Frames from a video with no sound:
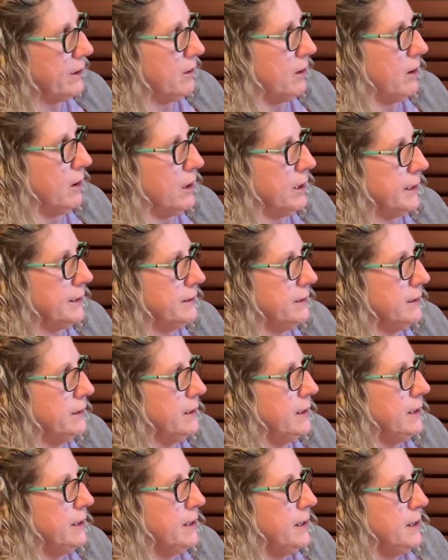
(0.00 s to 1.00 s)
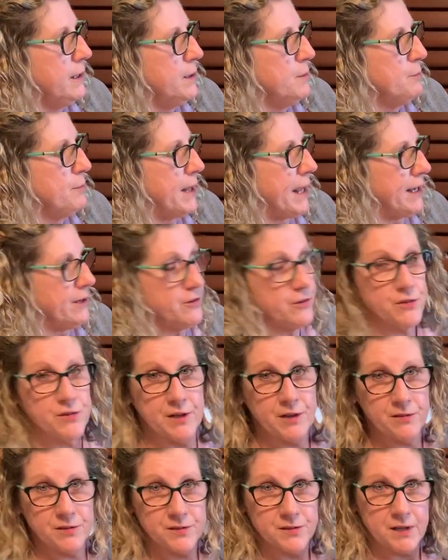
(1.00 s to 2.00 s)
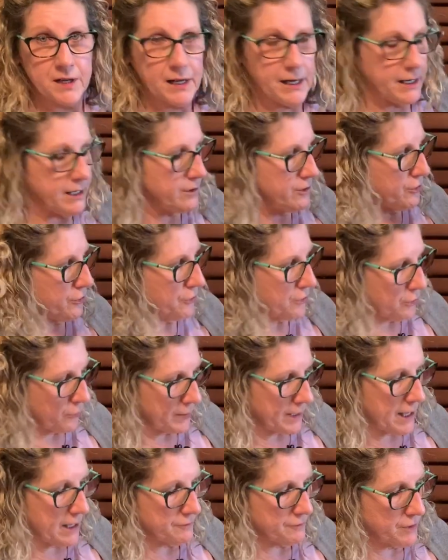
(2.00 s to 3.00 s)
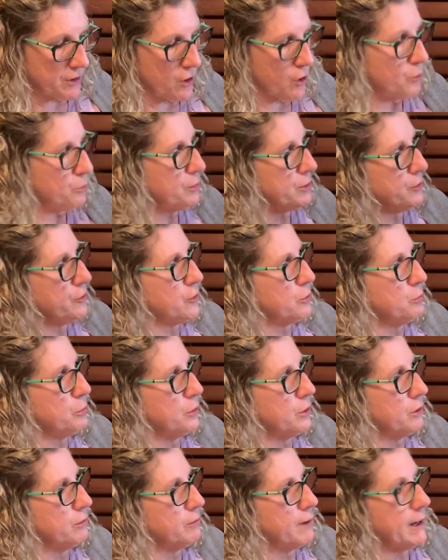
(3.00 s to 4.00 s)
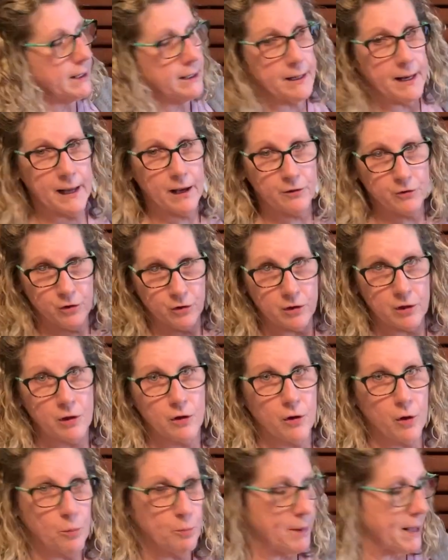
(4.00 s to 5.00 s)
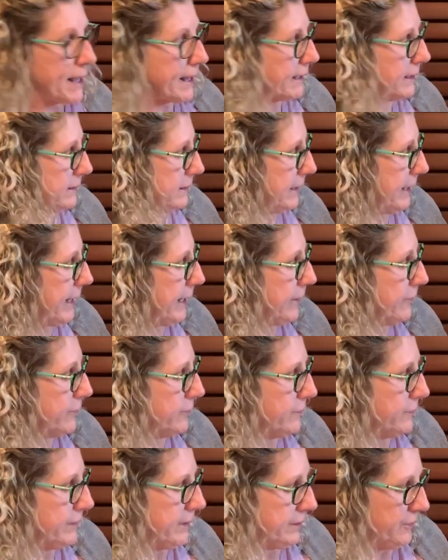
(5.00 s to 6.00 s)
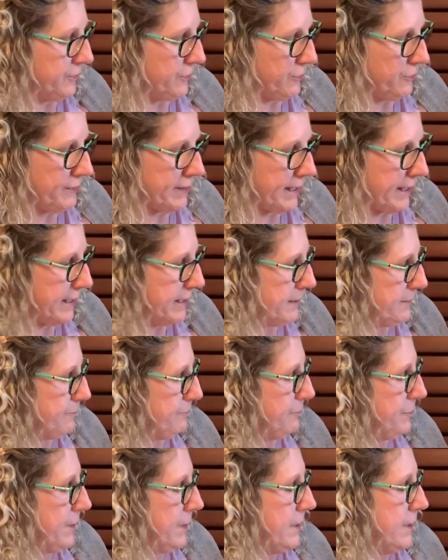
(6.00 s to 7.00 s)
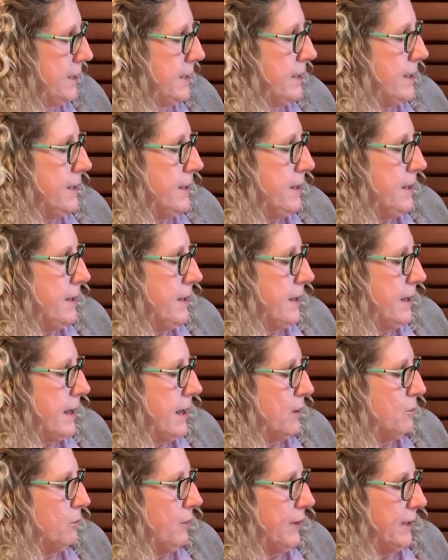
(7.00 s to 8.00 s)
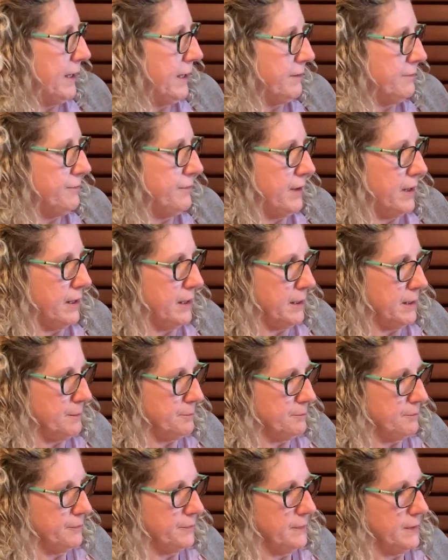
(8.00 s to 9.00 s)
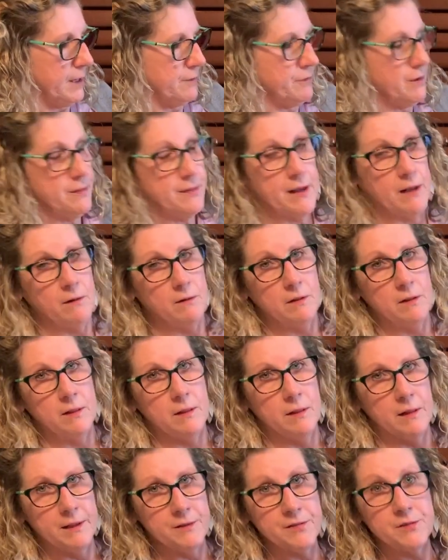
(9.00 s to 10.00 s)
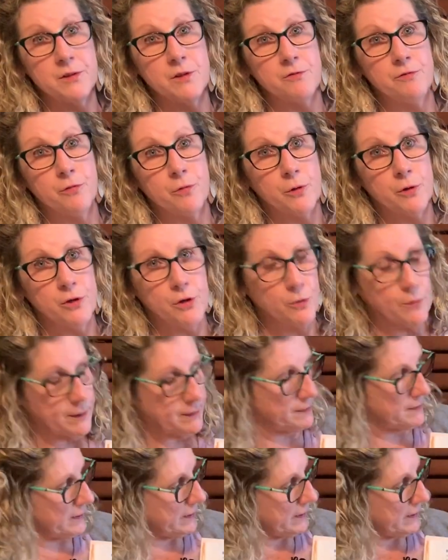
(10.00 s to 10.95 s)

on page 16. You don't have to open your book right now. You can go back later and do that. I will have everything listed for you at the